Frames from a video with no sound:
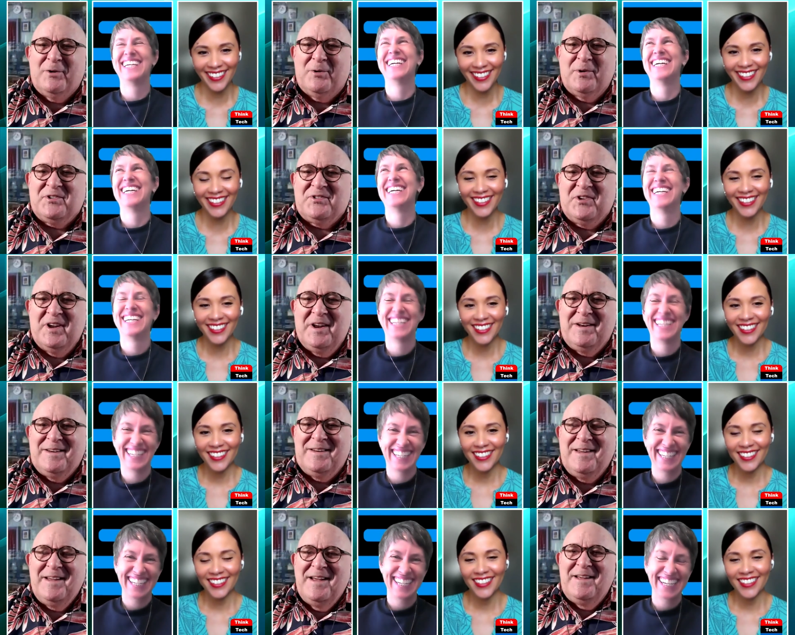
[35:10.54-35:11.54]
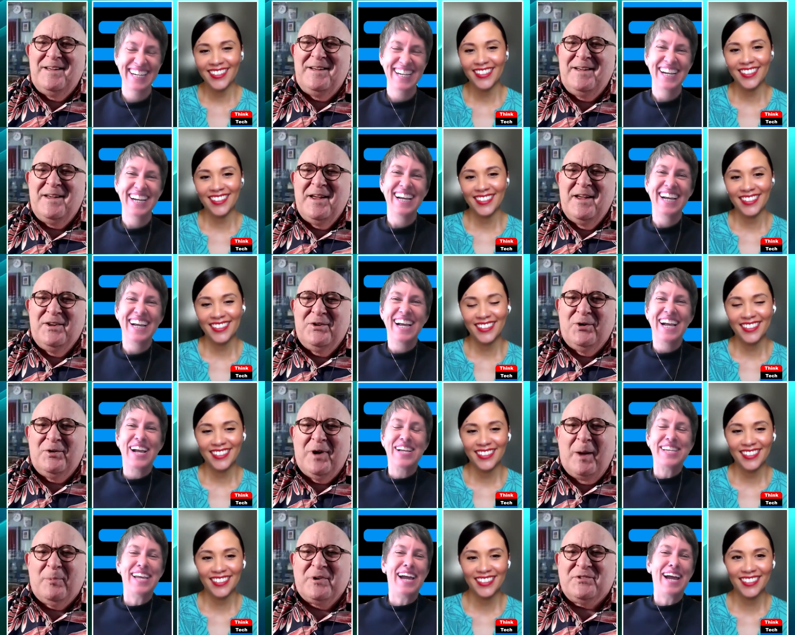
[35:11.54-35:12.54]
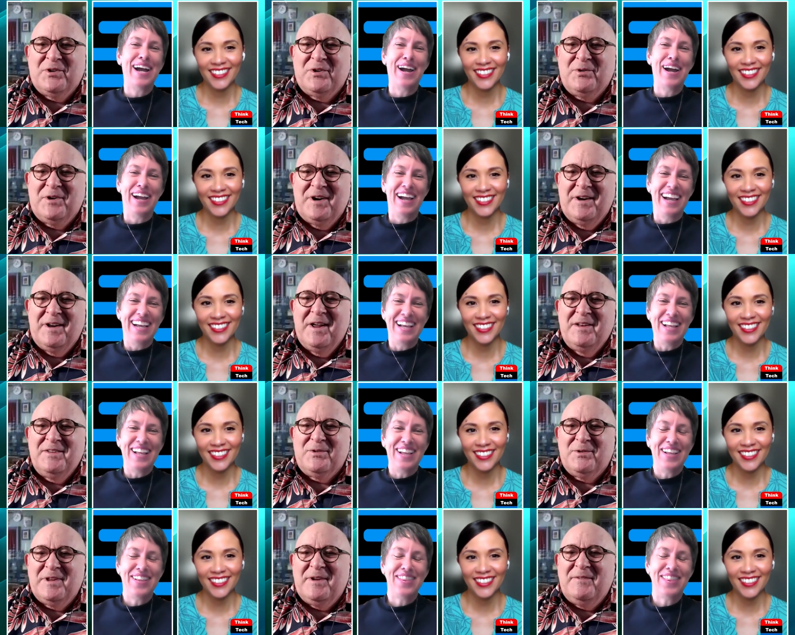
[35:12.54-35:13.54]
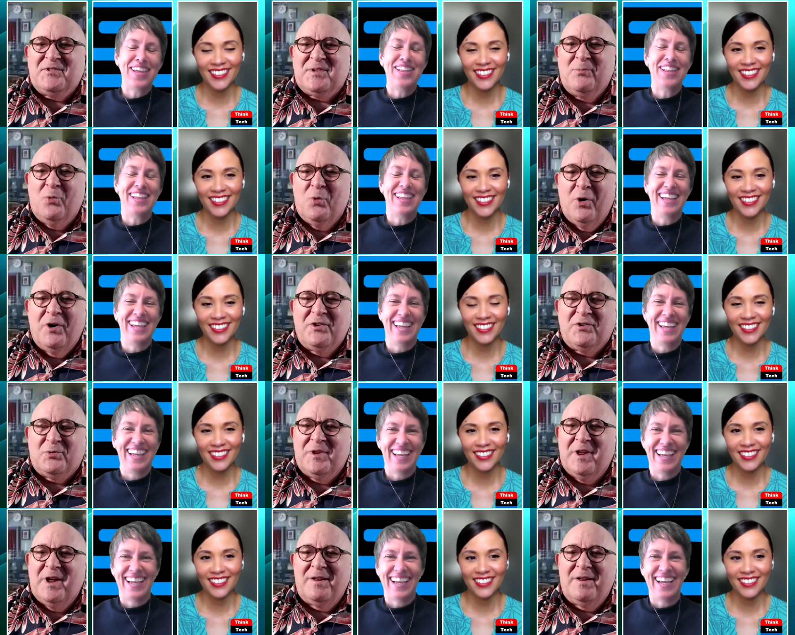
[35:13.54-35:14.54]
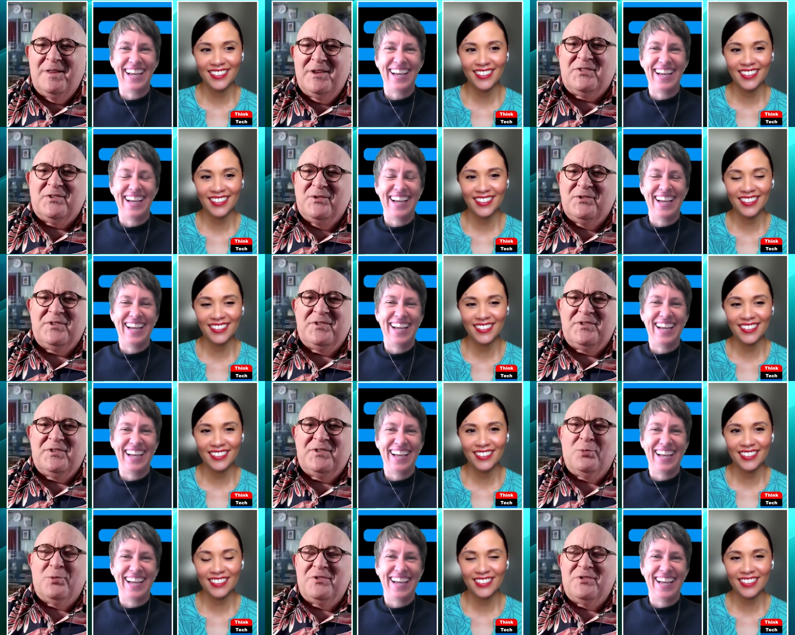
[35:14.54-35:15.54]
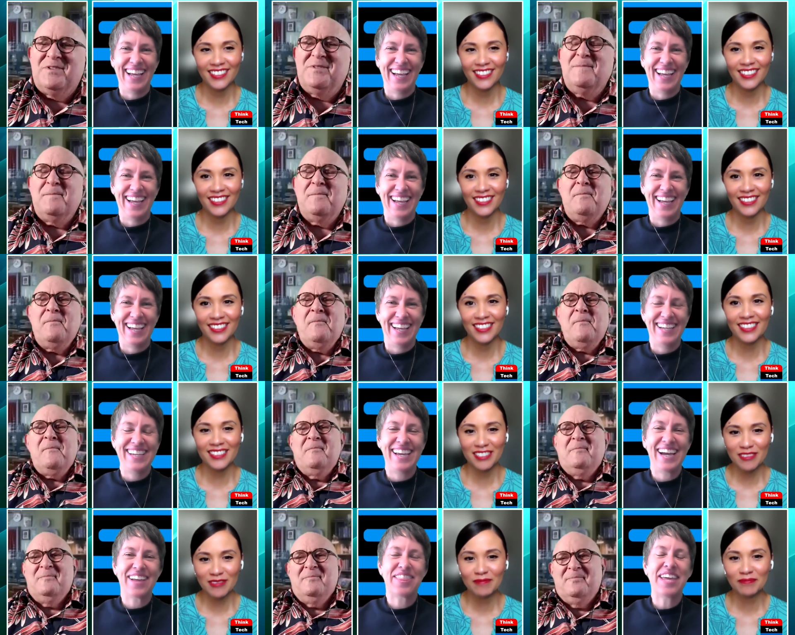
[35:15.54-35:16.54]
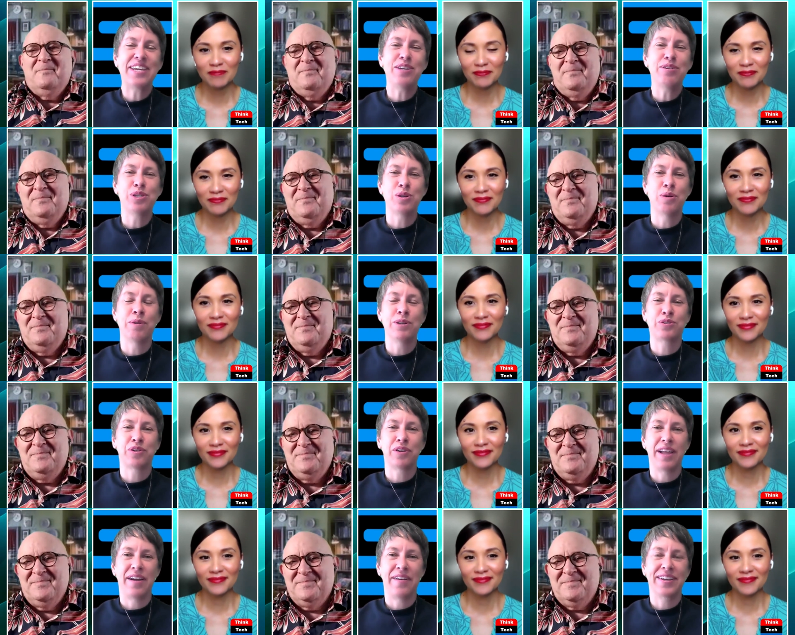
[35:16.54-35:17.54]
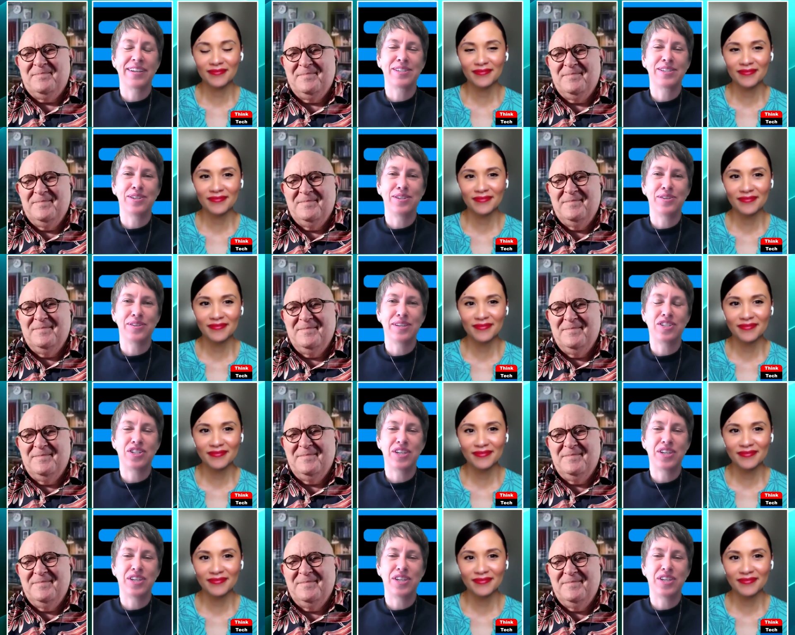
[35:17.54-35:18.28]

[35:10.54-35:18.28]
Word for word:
Speaker 1: Christine, your opportunity to leave some words with our listeners and viewers.
Speaker 2: Yeah, thank you so much for allowing us to do this,